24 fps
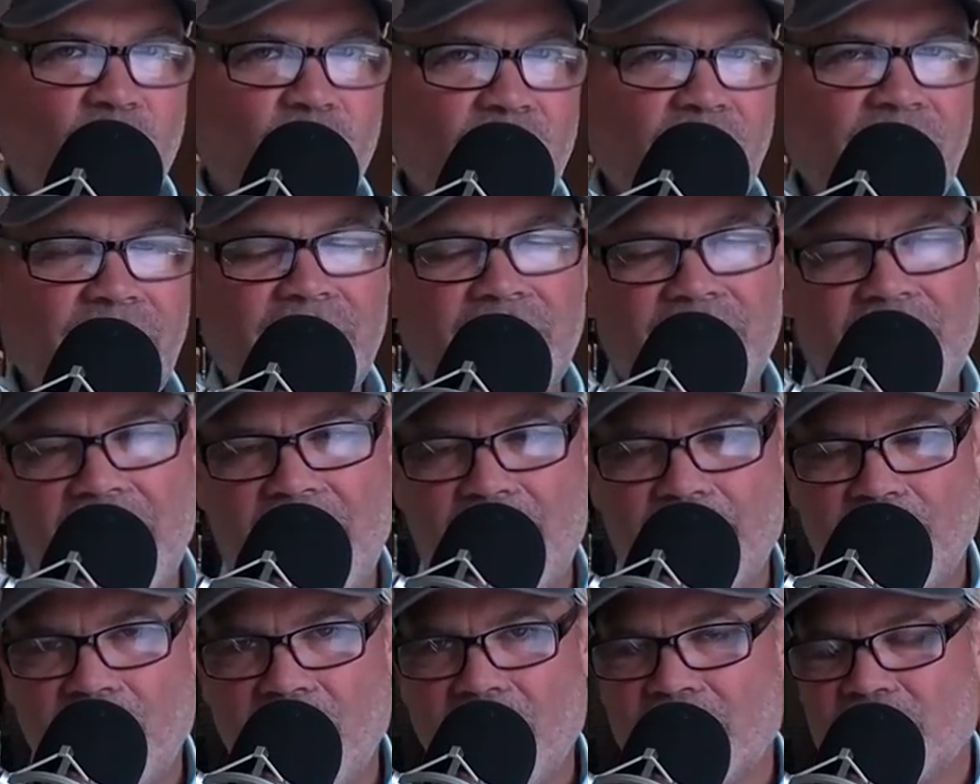really
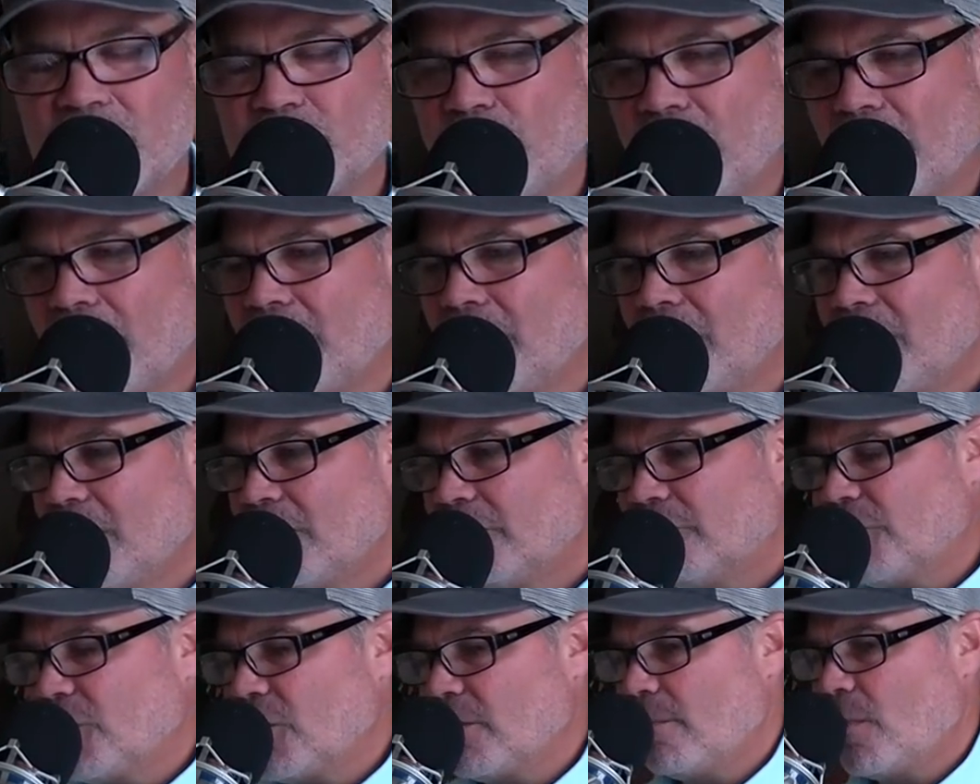that much. But
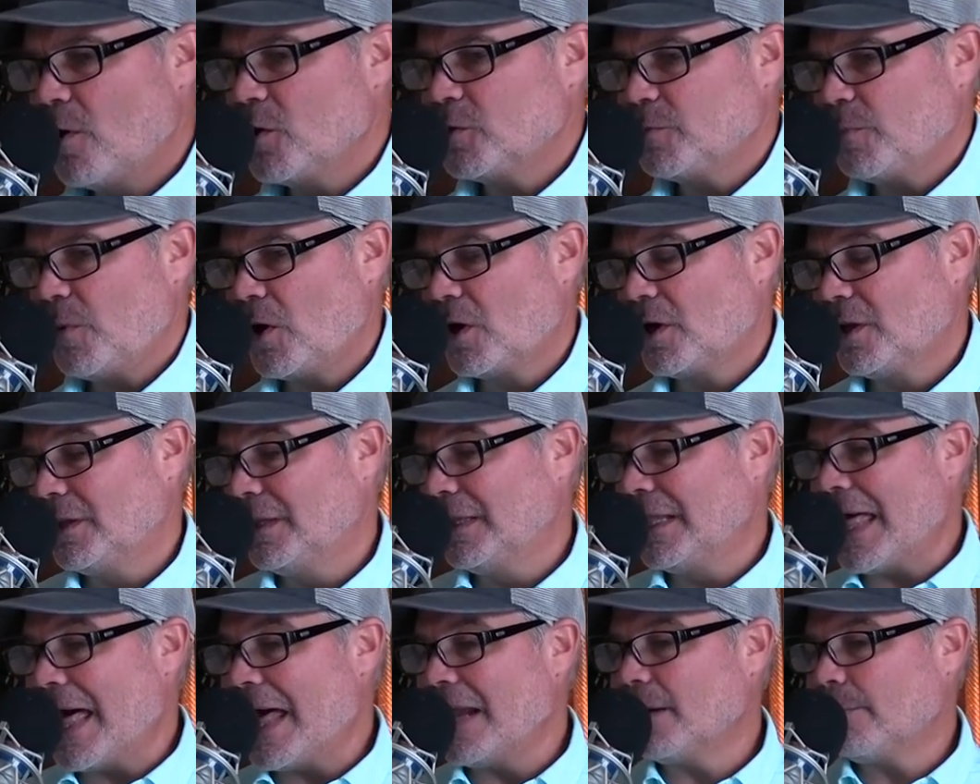for the most part, a
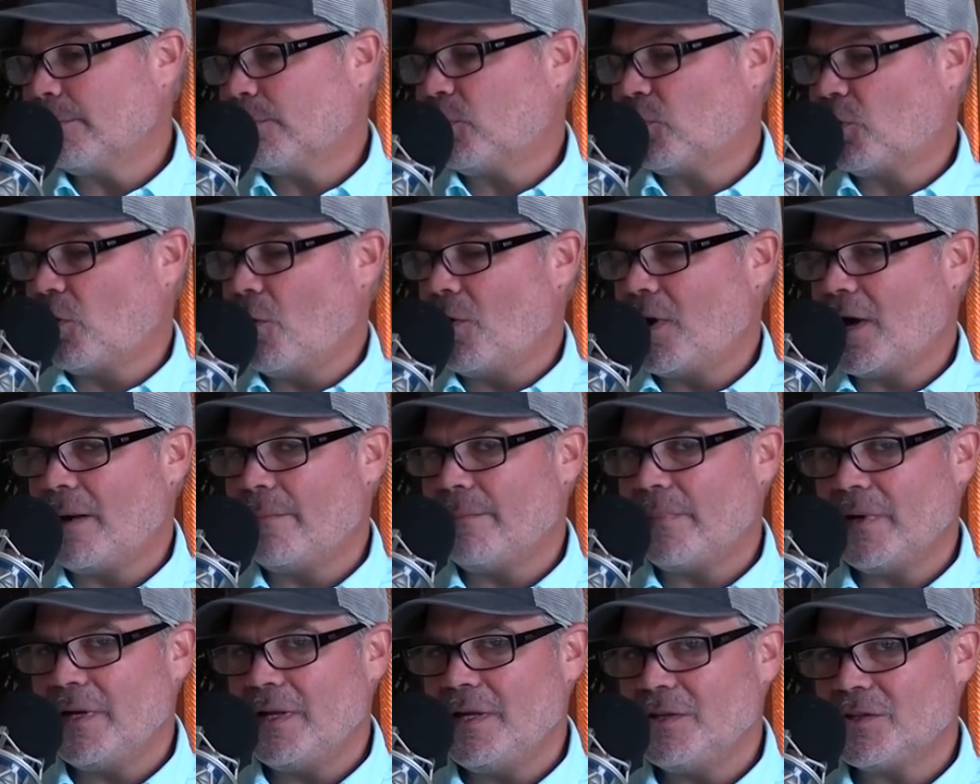lot of pro
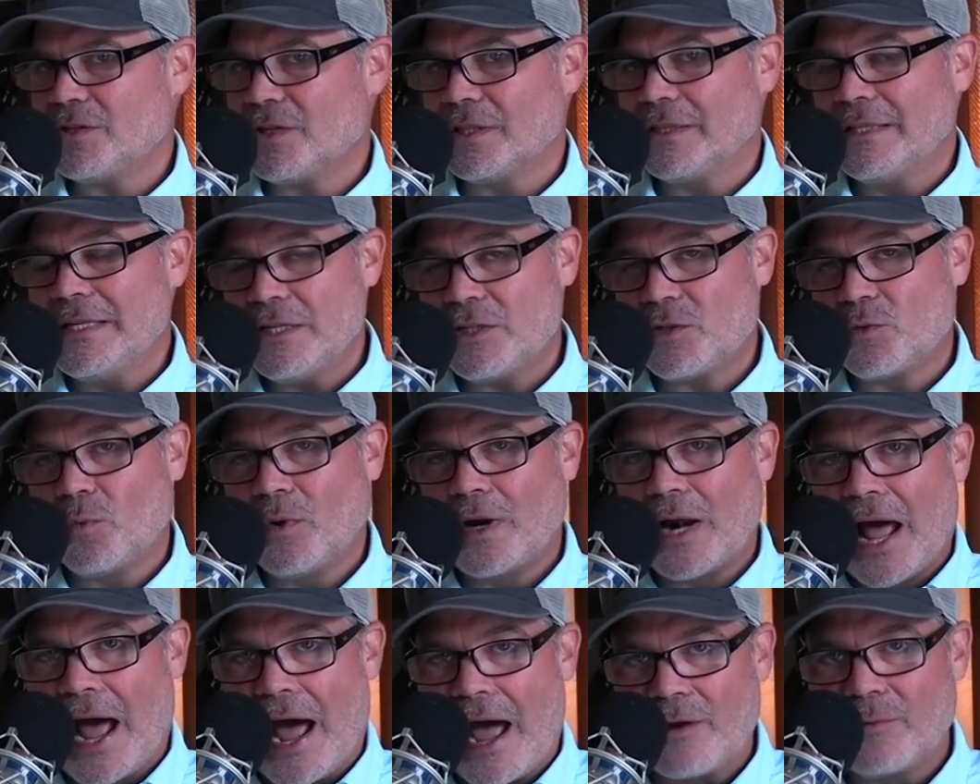companies, at least
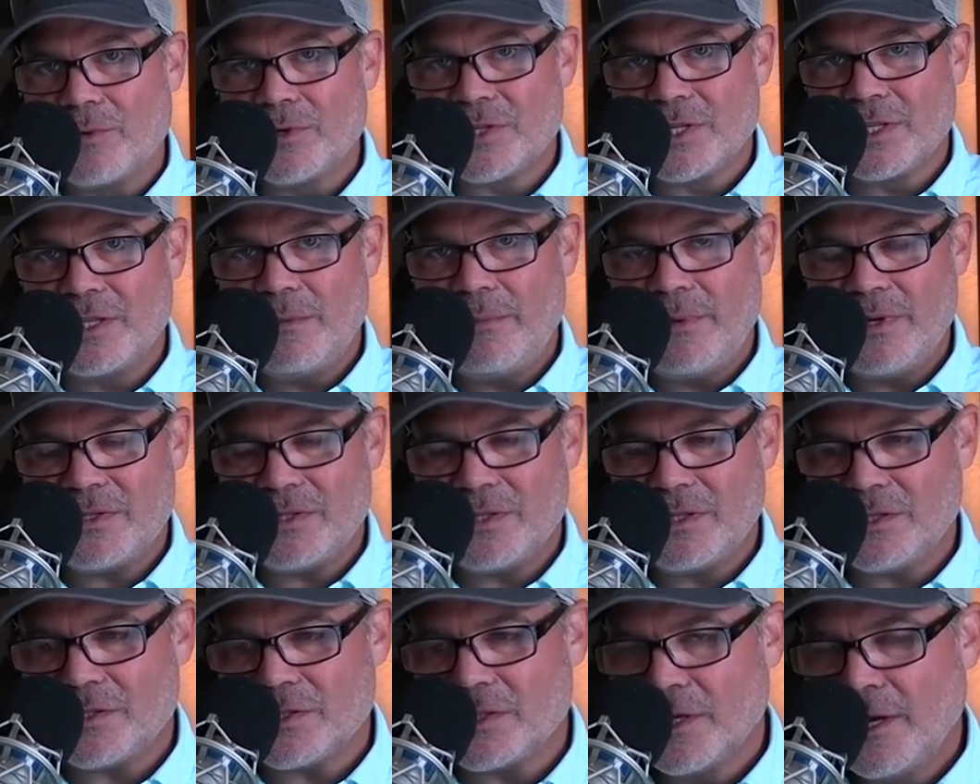when I was in the
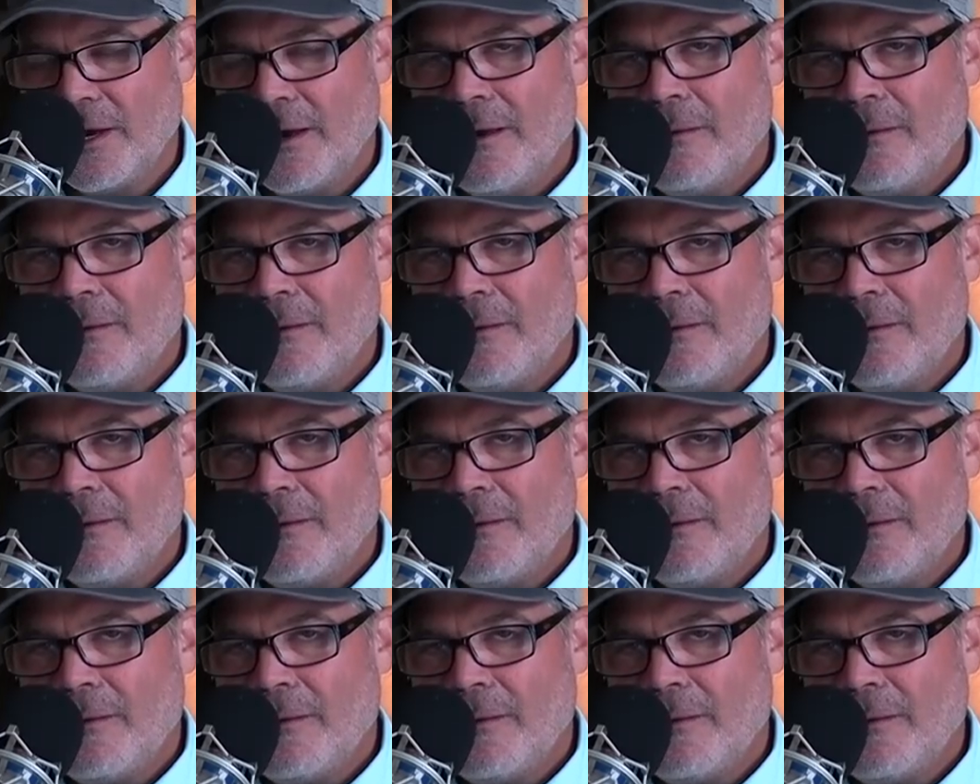business,